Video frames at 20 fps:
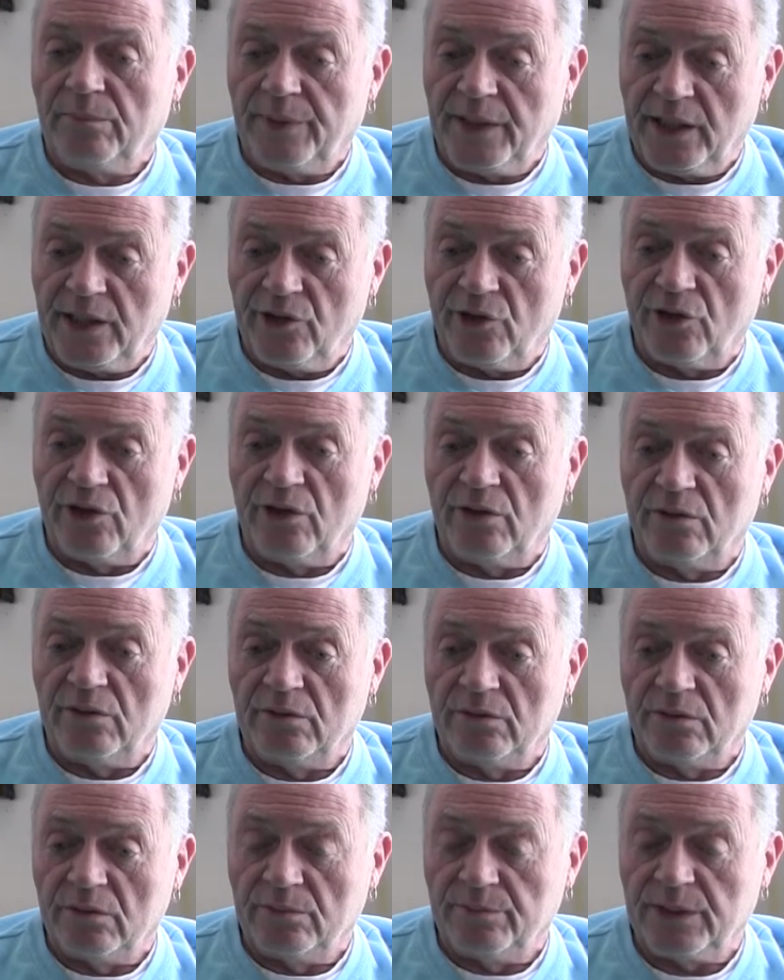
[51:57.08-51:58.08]
Peter,
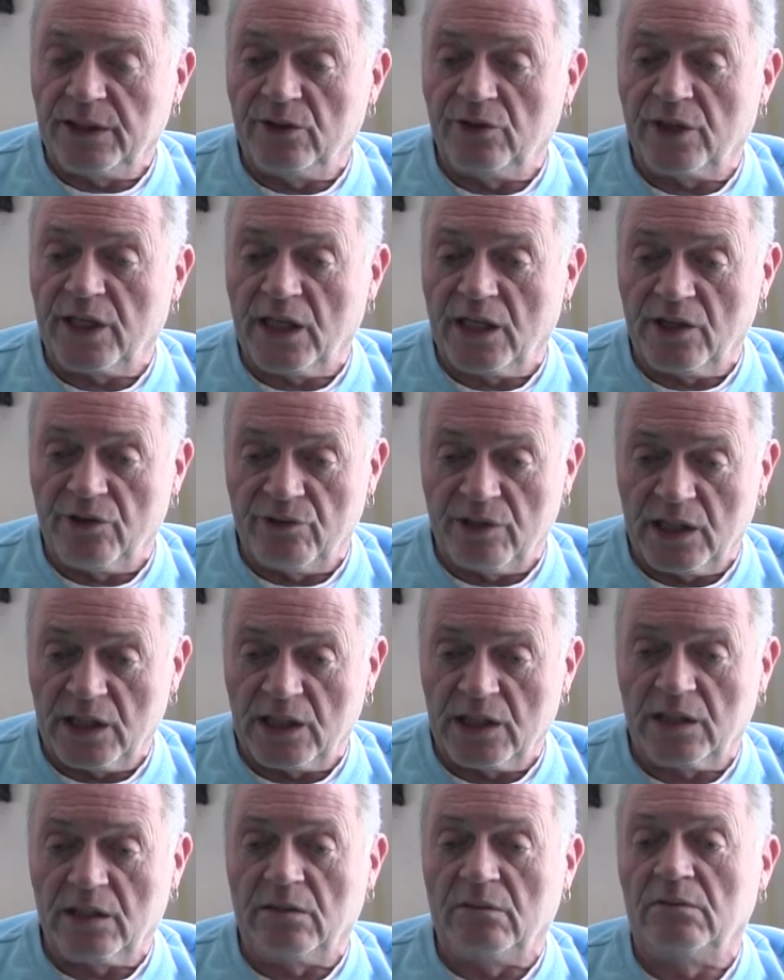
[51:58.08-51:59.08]
Peter
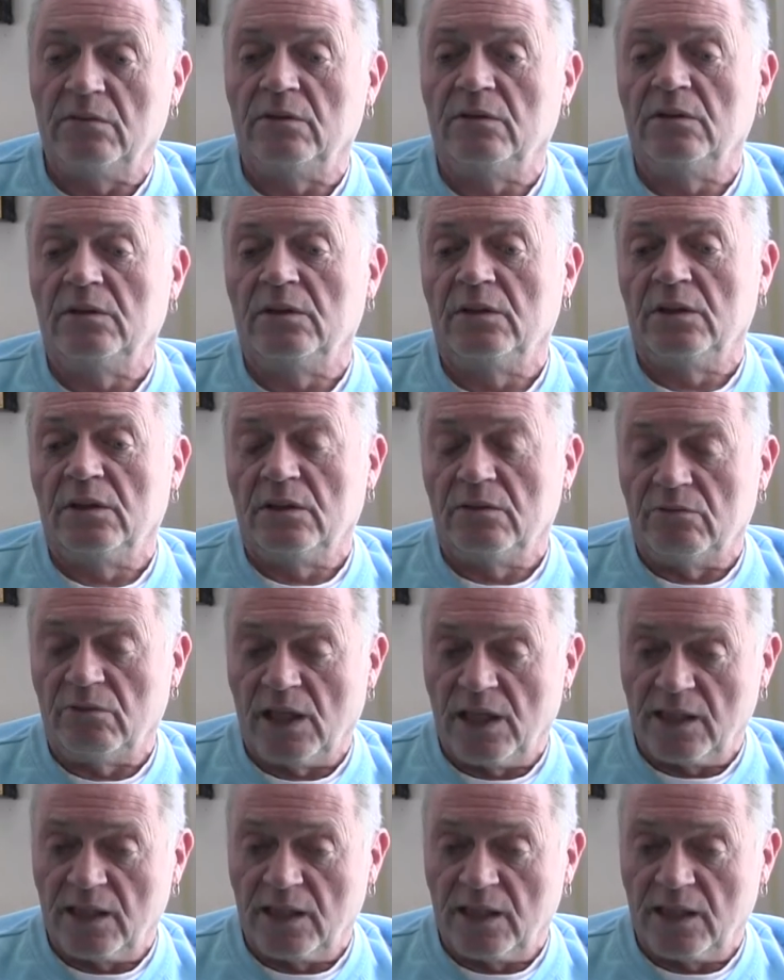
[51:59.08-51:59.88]
Kendrick, mm -hmm.